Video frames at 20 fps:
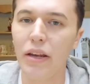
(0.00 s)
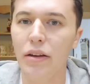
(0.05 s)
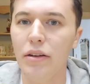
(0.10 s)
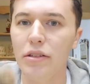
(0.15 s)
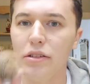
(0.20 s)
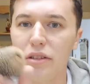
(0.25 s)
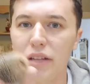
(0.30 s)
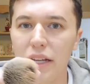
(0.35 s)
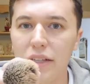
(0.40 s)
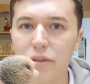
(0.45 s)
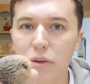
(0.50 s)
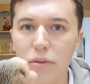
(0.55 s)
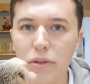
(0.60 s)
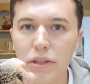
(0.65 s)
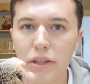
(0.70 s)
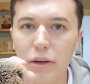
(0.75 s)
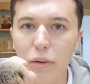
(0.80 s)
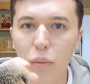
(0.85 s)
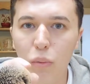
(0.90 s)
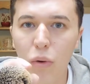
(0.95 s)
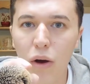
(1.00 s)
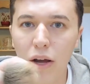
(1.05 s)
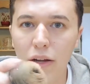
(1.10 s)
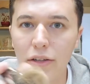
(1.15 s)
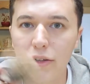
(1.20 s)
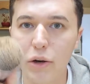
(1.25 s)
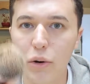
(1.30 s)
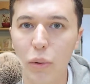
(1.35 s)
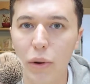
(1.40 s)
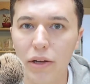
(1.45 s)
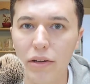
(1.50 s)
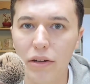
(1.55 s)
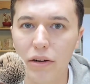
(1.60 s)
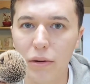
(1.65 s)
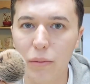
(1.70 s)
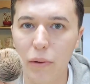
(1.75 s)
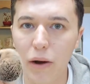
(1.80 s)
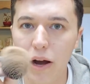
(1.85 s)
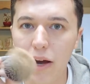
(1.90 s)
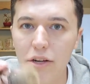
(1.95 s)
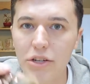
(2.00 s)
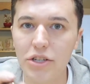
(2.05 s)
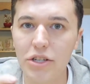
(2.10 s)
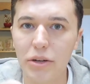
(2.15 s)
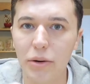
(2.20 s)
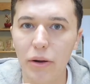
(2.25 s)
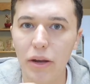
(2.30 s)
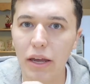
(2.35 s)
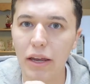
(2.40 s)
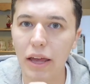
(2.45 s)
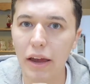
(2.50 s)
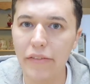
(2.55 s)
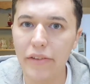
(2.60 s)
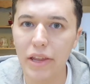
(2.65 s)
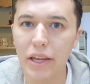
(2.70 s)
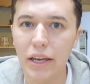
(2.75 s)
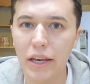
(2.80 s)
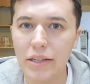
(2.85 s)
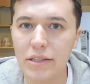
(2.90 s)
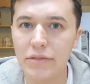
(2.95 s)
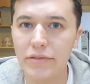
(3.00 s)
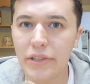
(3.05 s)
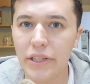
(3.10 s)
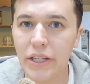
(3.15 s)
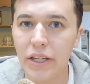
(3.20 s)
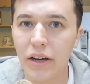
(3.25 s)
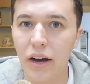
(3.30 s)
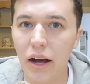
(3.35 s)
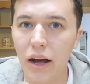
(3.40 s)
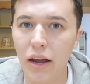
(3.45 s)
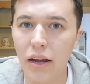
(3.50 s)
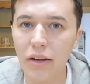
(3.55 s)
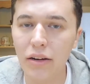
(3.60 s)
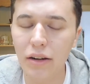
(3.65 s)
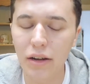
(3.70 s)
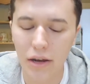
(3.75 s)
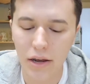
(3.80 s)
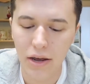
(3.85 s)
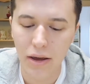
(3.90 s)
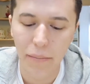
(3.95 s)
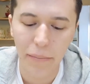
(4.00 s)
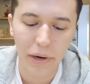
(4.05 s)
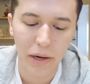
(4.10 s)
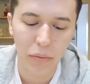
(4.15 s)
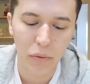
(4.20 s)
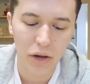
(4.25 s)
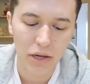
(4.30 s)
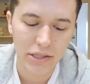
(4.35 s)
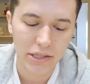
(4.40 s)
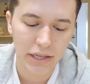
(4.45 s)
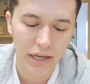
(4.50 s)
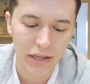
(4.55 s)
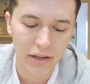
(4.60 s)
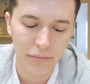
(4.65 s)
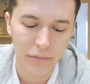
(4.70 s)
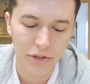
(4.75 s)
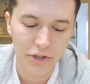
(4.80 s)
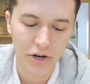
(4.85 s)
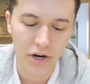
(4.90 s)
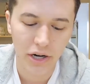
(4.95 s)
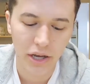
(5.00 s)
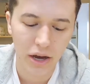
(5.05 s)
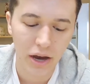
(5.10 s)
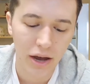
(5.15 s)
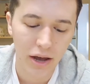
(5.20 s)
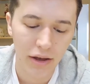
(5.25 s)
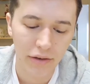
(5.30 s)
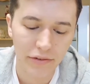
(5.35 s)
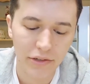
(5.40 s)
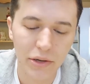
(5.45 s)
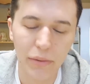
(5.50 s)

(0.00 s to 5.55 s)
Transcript: So that's only like one quick little wash. So like everything isn't really gone, but I wanted to get the majority off.